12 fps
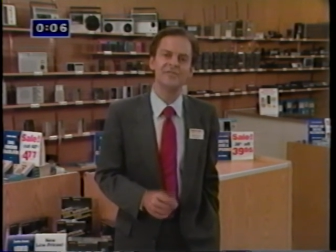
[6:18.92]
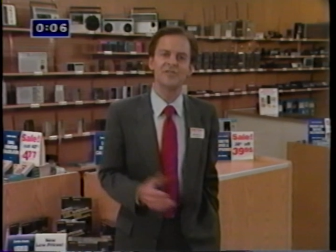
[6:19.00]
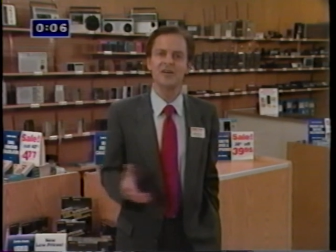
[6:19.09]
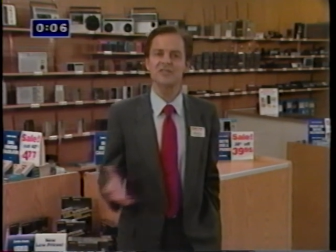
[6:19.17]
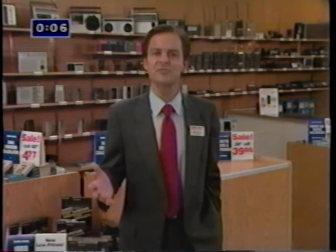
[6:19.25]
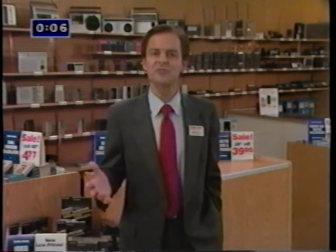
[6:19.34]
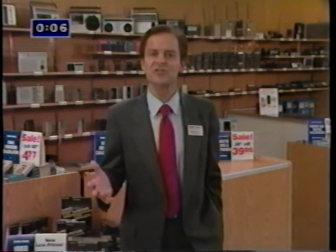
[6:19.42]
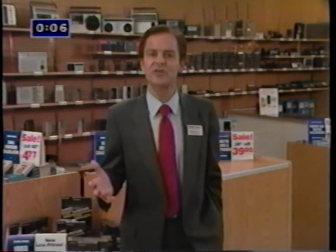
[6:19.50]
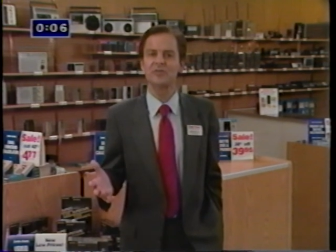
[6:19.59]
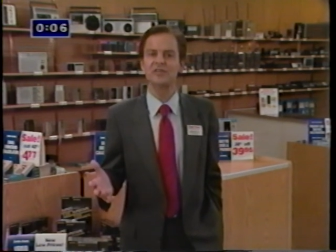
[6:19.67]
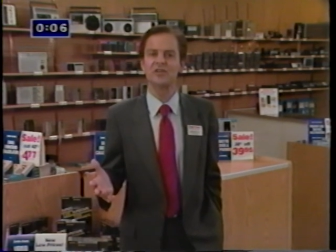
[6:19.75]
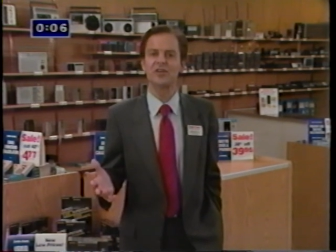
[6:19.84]
If customers
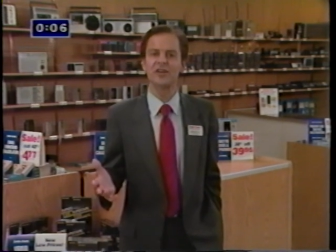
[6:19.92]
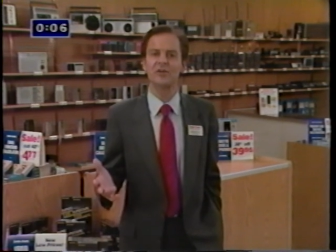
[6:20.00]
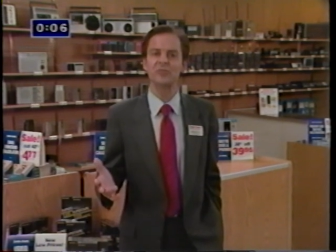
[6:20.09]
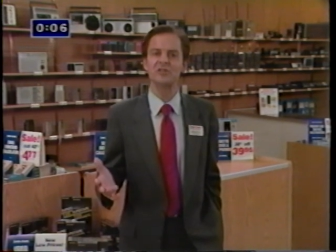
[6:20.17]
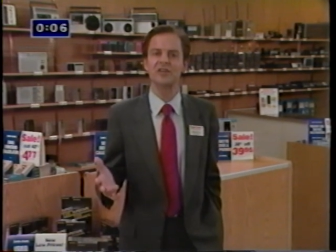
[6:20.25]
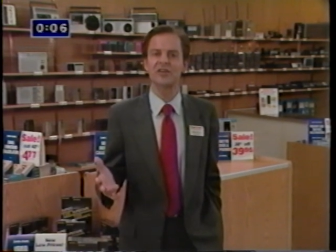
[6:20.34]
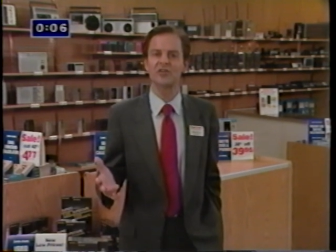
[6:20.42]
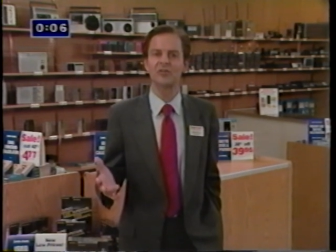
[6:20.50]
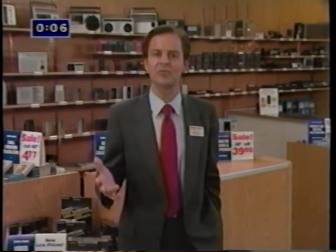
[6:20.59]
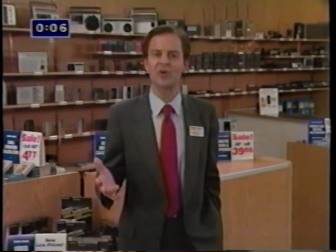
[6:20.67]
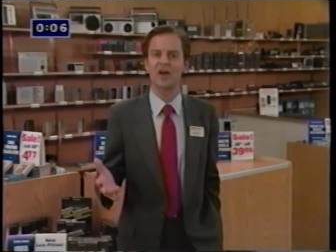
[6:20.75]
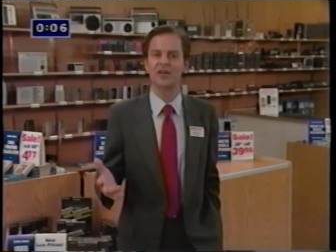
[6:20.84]
are returning a
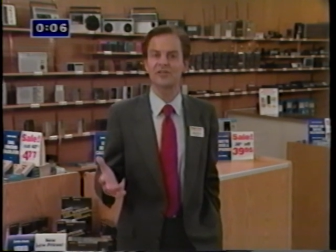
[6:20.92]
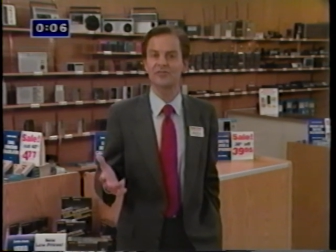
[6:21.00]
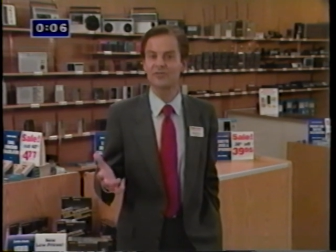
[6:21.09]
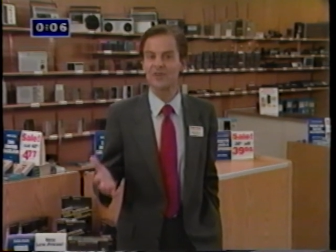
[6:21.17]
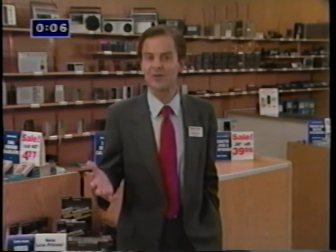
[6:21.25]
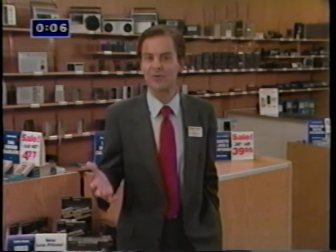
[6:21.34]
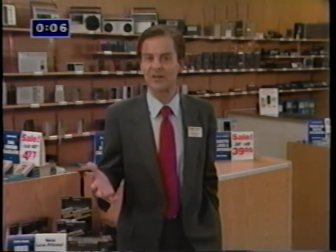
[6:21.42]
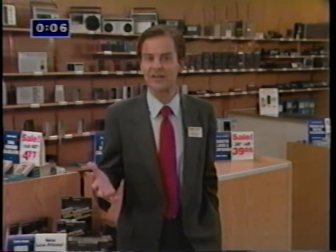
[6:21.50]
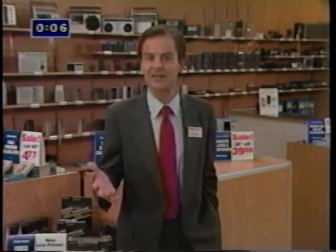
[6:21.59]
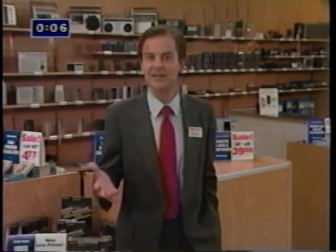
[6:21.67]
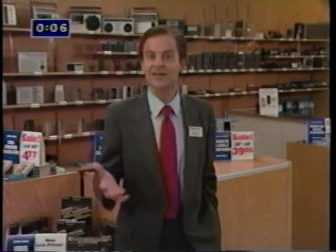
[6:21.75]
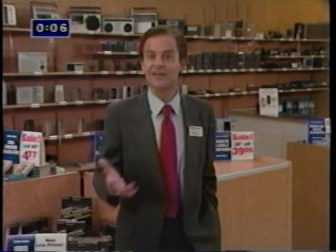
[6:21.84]
particular product
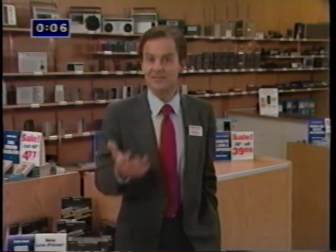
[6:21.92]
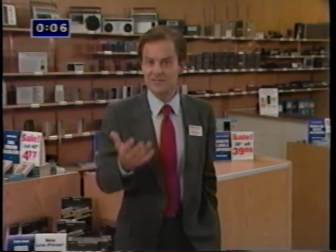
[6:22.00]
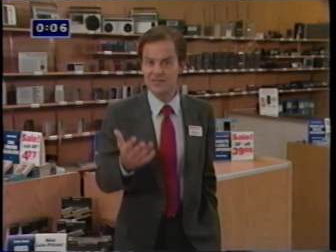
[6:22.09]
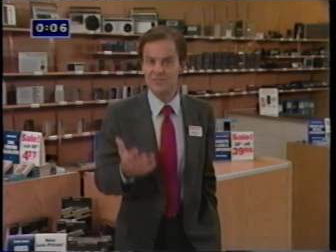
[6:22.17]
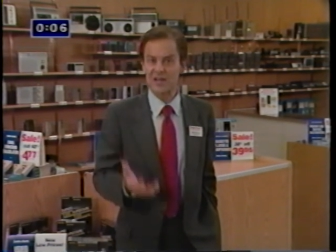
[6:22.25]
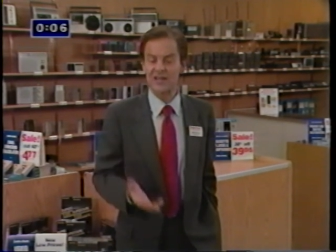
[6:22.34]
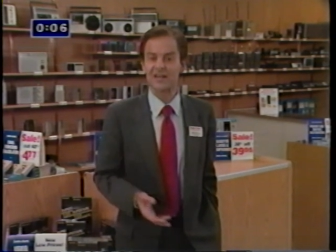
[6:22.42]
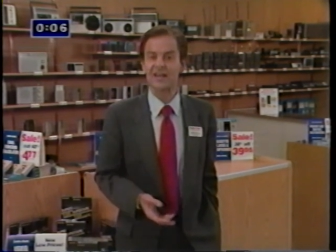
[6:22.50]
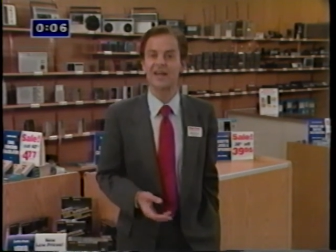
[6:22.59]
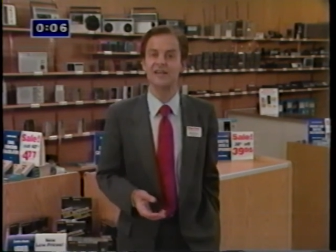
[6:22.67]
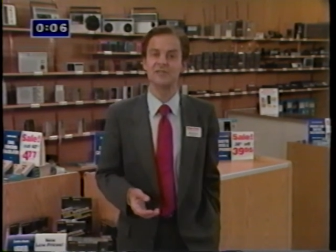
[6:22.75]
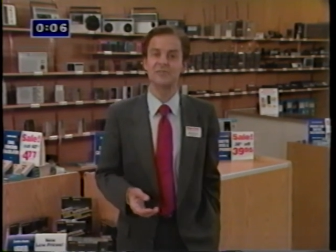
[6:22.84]
frequently, this may
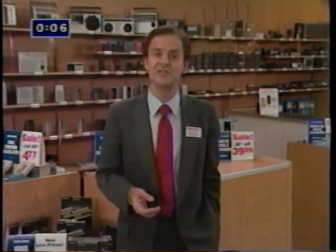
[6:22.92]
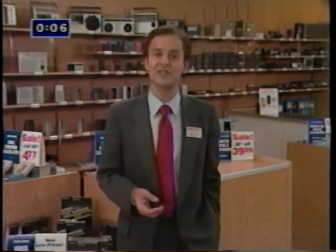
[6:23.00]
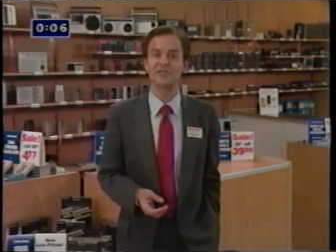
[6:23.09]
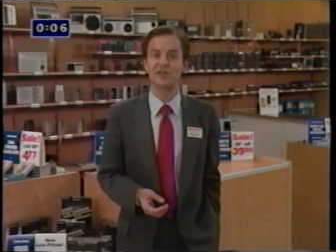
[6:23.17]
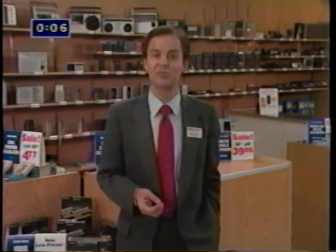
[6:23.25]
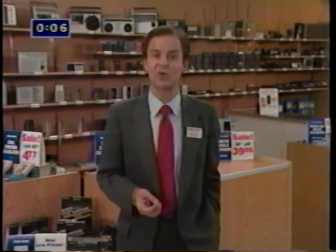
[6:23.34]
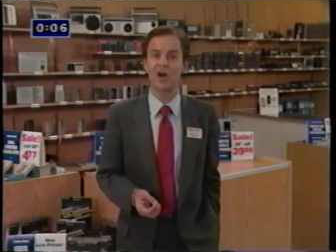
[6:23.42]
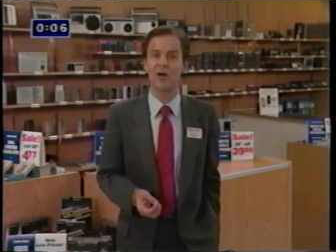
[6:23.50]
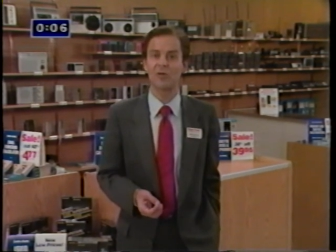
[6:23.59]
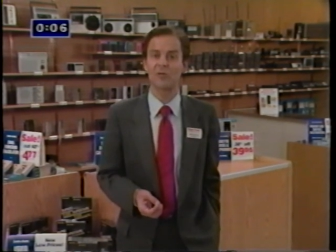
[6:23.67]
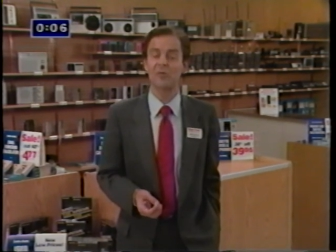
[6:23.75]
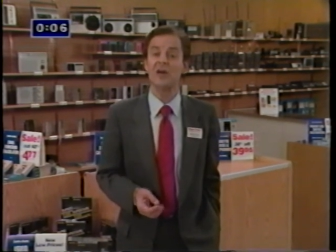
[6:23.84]
indicate a specific
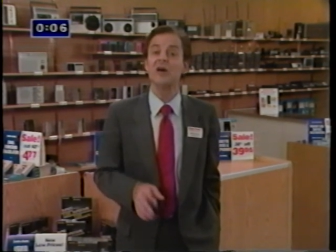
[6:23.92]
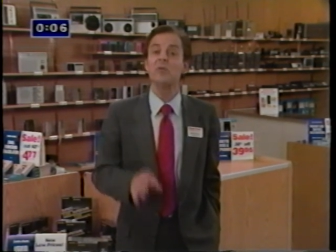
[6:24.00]
problem.